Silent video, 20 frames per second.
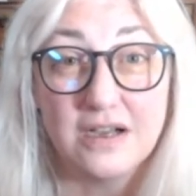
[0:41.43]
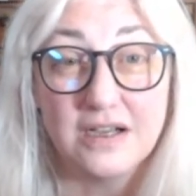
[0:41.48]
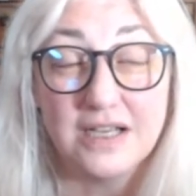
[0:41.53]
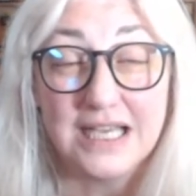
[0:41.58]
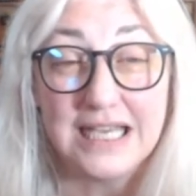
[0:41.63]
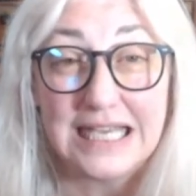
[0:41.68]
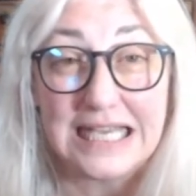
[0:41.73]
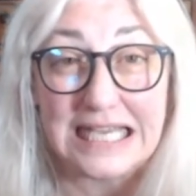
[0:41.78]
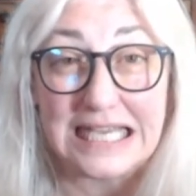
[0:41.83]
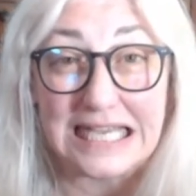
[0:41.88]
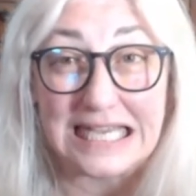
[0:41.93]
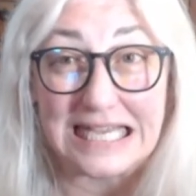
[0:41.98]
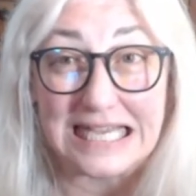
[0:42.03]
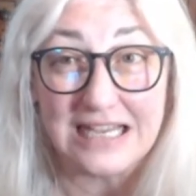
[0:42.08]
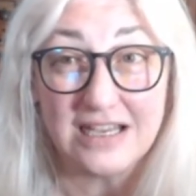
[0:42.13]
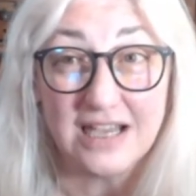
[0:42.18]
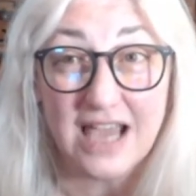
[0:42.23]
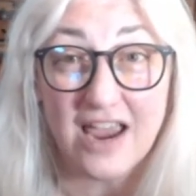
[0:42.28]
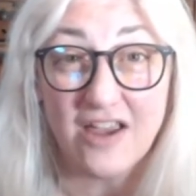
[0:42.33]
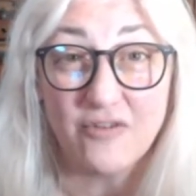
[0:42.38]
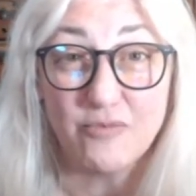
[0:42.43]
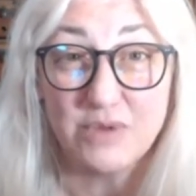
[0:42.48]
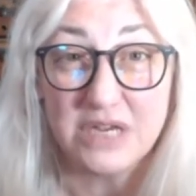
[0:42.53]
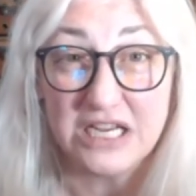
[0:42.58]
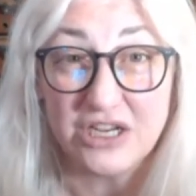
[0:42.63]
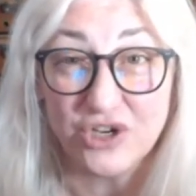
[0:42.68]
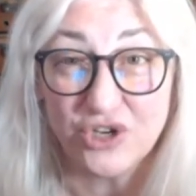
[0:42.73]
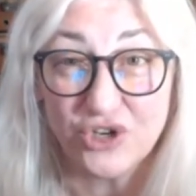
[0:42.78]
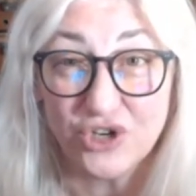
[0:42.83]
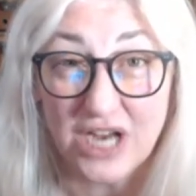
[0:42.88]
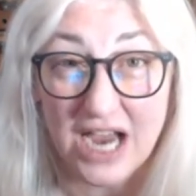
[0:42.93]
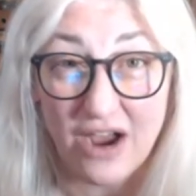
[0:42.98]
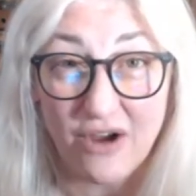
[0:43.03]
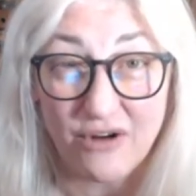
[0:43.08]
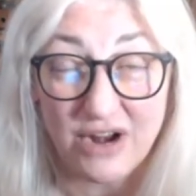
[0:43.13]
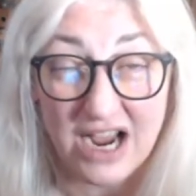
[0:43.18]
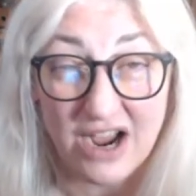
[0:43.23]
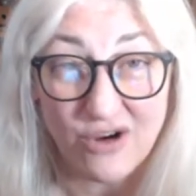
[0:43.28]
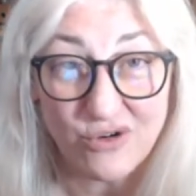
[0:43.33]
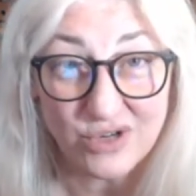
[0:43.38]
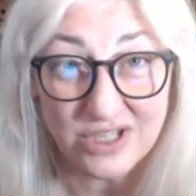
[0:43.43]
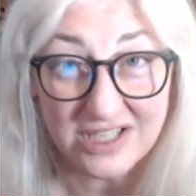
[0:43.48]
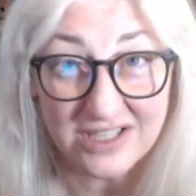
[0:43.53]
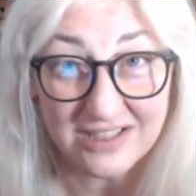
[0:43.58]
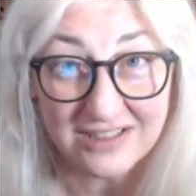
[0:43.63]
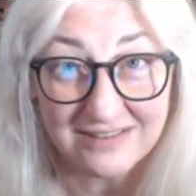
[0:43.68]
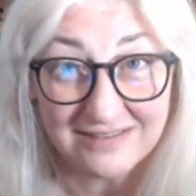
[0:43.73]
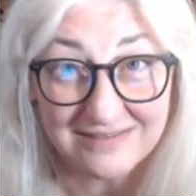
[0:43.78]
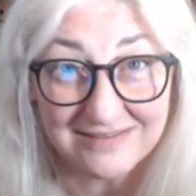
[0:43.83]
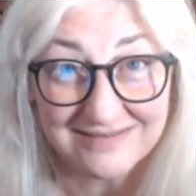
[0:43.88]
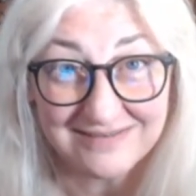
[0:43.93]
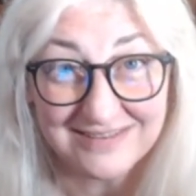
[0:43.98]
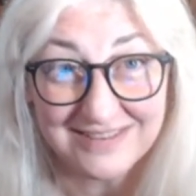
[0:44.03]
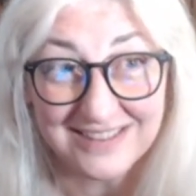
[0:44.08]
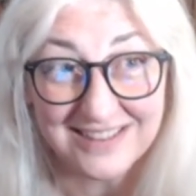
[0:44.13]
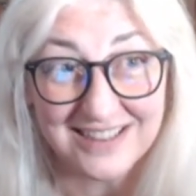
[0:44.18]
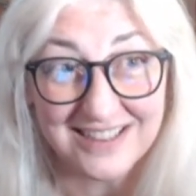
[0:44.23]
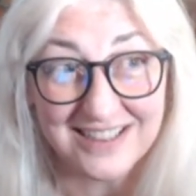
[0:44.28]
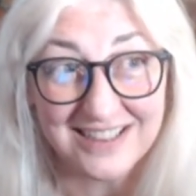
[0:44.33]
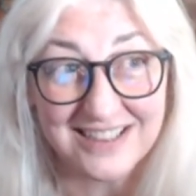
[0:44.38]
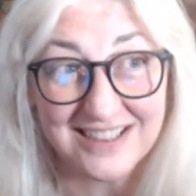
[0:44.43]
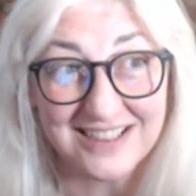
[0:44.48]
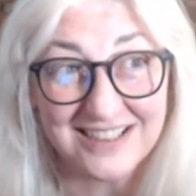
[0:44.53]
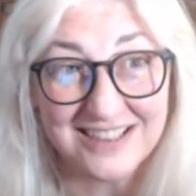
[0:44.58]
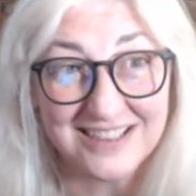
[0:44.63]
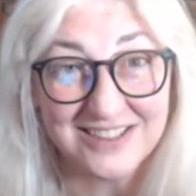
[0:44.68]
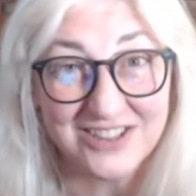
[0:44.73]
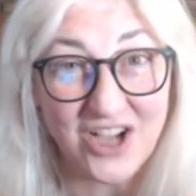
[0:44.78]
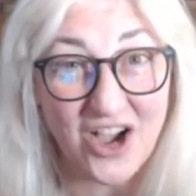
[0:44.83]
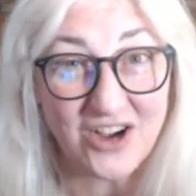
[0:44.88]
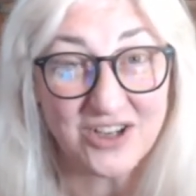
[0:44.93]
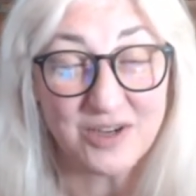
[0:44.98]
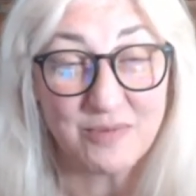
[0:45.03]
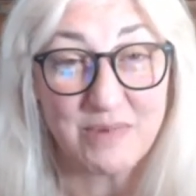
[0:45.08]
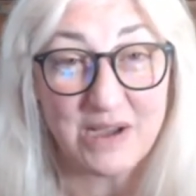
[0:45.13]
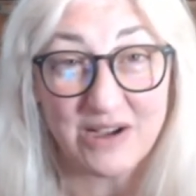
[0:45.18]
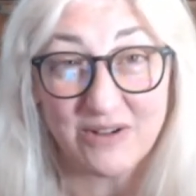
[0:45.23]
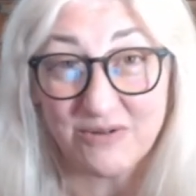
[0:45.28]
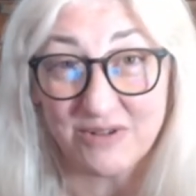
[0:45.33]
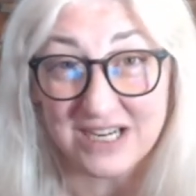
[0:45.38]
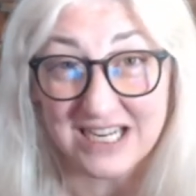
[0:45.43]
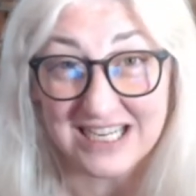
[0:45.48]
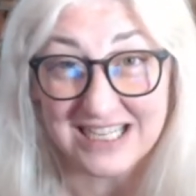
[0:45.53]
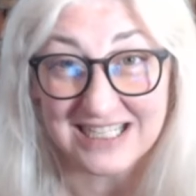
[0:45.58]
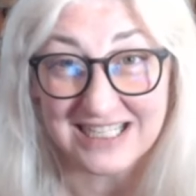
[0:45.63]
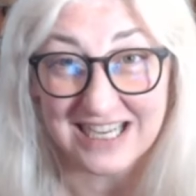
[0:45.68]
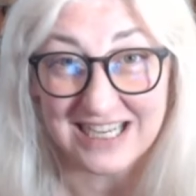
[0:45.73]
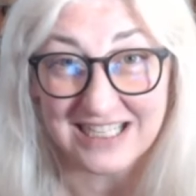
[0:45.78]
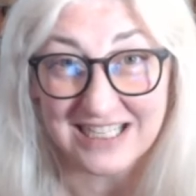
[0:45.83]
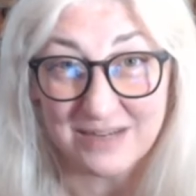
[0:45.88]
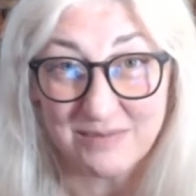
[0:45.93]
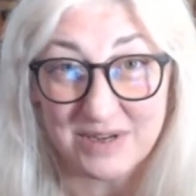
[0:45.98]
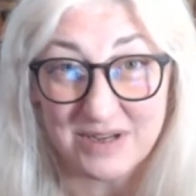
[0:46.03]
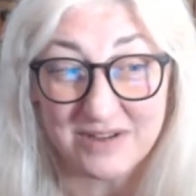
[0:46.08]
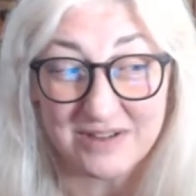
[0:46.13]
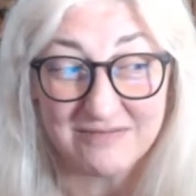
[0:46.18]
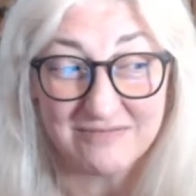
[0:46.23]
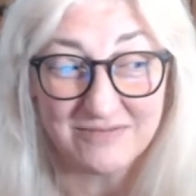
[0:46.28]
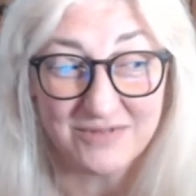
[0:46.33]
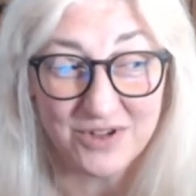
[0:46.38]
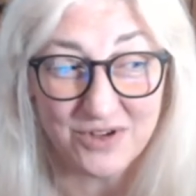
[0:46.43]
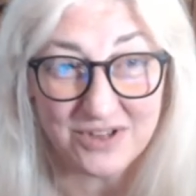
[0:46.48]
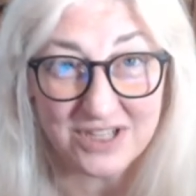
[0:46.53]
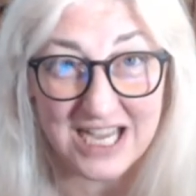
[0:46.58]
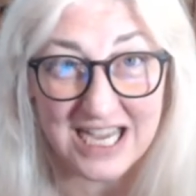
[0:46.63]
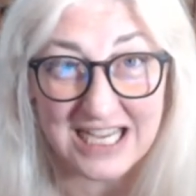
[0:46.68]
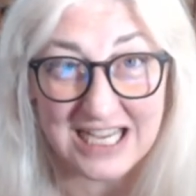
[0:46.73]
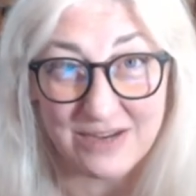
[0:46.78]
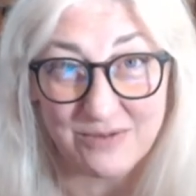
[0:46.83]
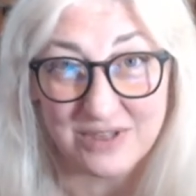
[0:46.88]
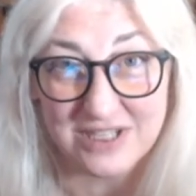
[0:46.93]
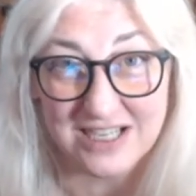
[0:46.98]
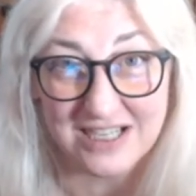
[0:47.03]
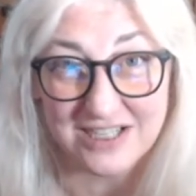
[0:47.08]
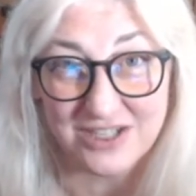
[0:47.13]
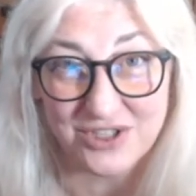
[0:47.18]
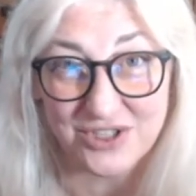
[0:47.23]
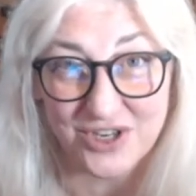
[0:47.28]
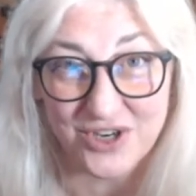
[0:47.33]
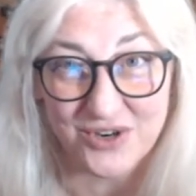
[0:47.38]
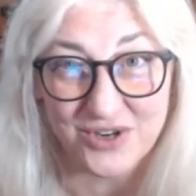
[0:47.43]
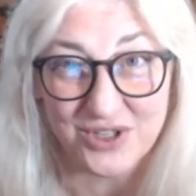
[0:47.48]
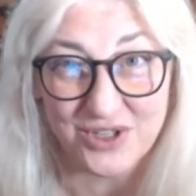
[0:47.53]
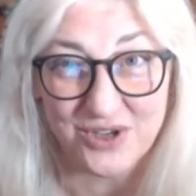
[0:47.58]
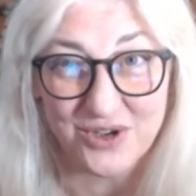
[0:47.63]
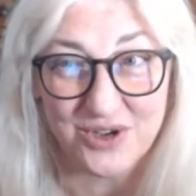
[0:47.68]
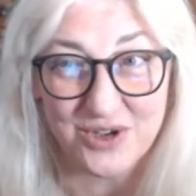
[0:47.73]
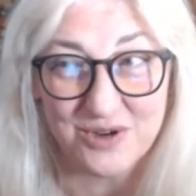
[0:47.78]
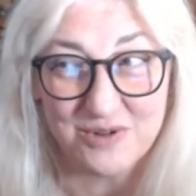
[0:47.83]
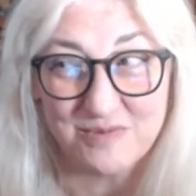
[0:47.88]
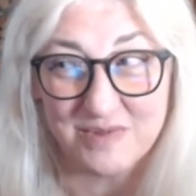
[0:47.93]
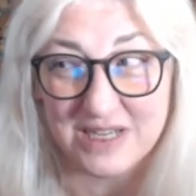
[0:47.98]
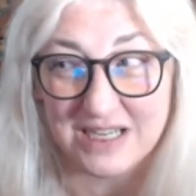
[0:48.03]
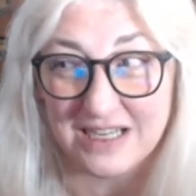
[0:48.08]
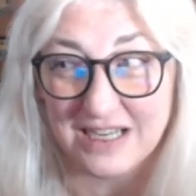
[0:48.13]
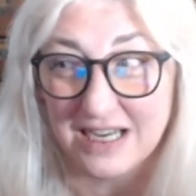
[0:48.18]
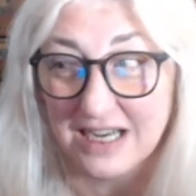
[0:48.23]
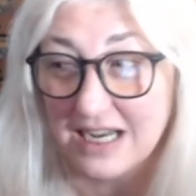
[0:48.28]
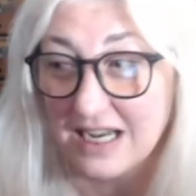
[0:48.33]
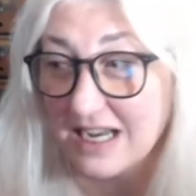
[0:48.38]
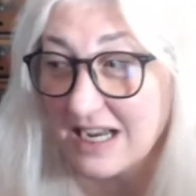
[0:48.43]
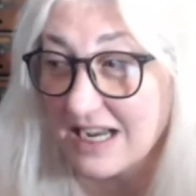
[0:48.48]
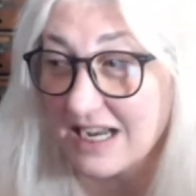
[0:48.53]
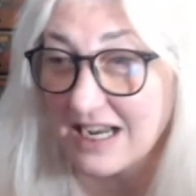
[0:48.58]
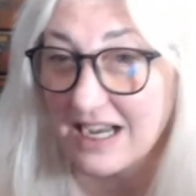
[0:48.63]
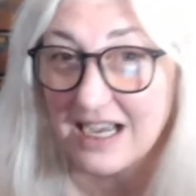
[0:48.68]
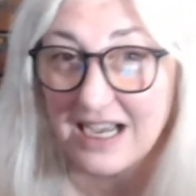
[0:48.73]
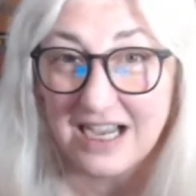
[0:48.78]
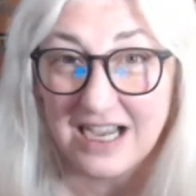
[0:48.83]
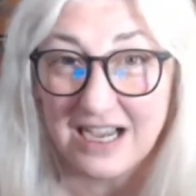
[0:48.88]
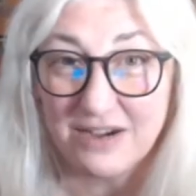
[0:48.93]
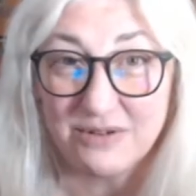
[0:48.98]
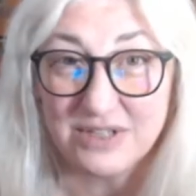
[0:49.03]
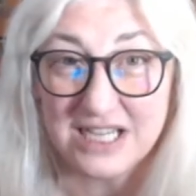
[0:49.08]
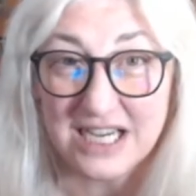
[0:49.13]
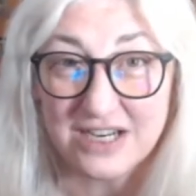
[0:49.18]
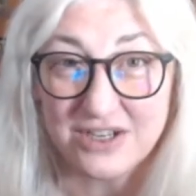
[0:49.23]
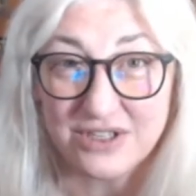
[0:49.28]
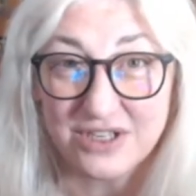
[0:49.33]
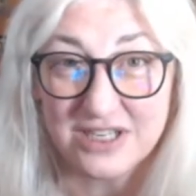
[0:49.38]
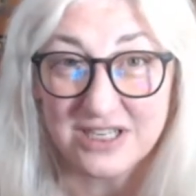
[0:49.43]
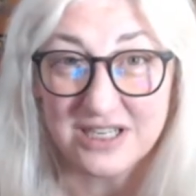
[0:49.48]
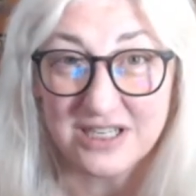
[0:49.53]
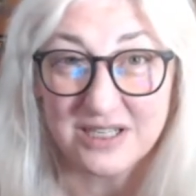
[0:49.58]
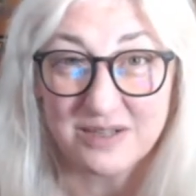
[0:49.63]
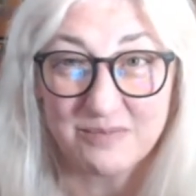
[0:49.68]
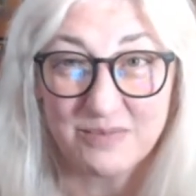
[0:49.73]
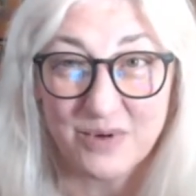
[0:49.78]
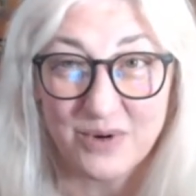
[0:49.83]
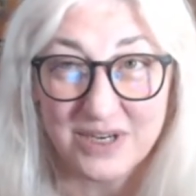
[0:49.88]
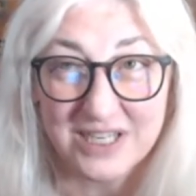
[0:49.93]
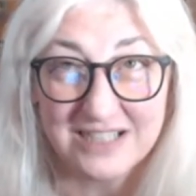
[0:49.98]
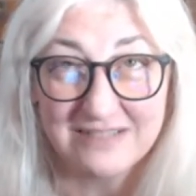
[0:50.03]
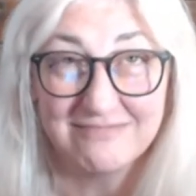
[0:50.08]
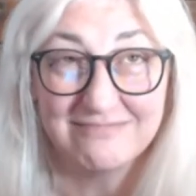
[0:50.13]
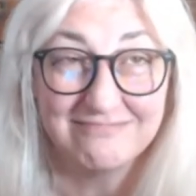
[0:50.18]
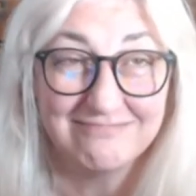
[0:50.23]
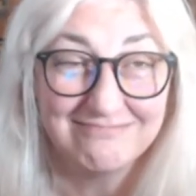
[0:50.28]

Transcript: he gave me a shout out and talked about what I sent him. He looked like he was going to show it to you, but I was actually disappointed.